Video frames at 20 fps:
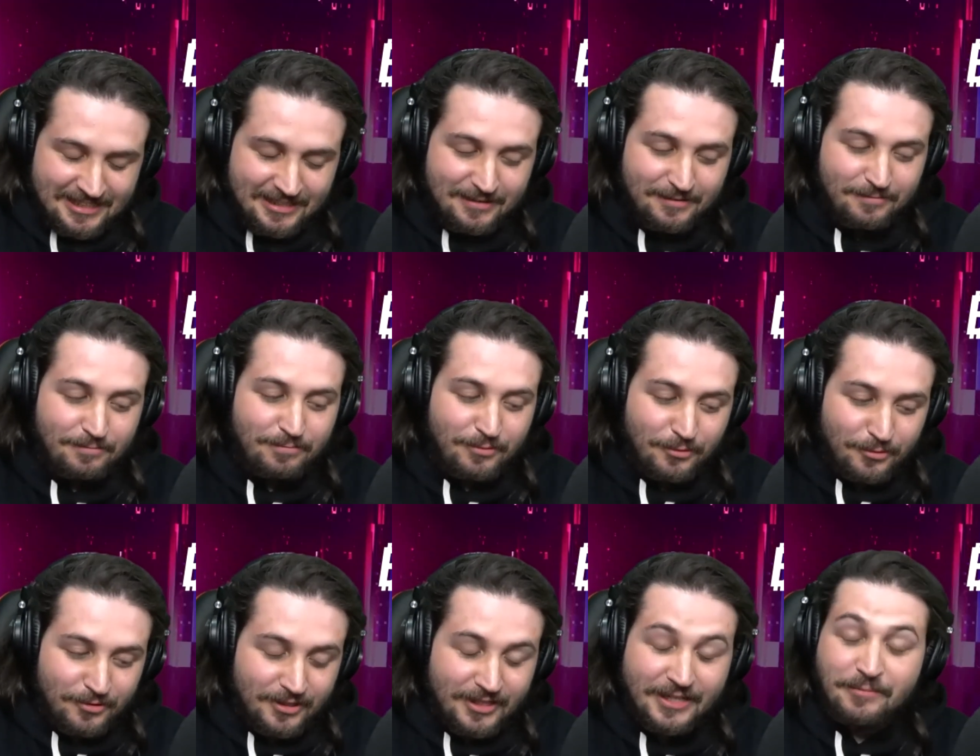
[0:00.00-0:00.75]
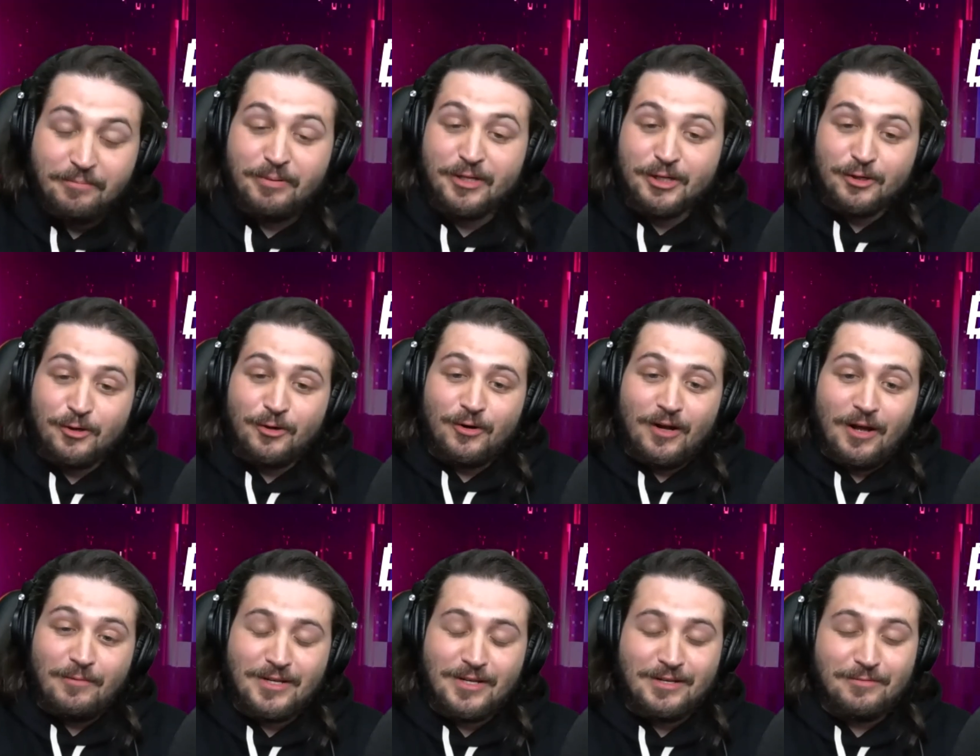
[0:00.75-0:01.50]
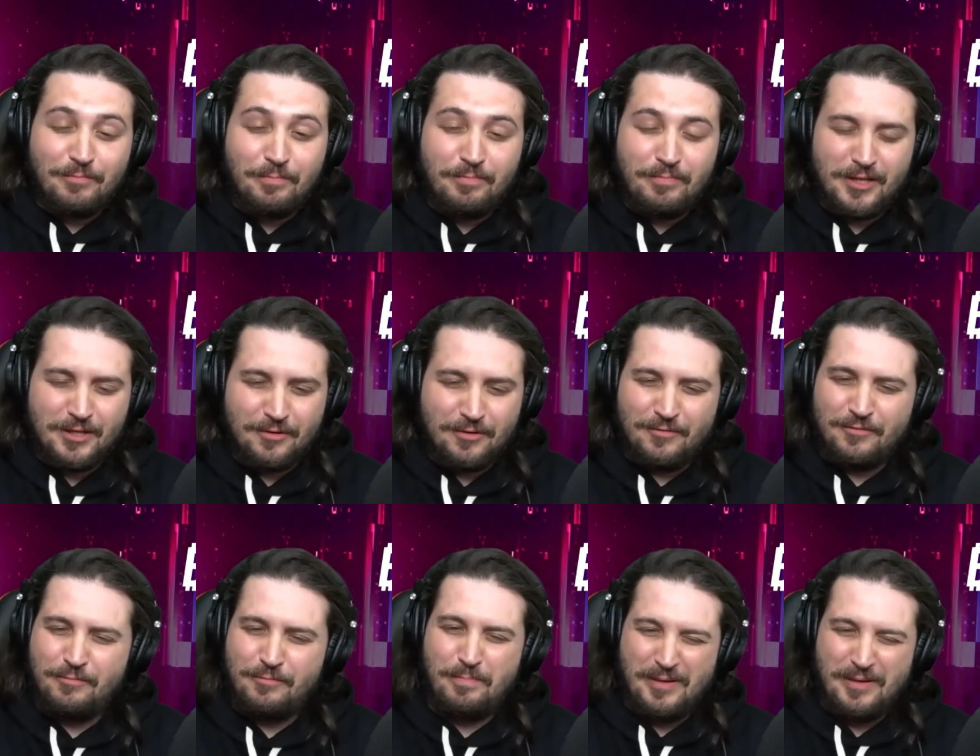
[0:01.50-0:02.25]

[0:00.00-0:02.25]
Boring. Bill, I mean, yeah. Bill?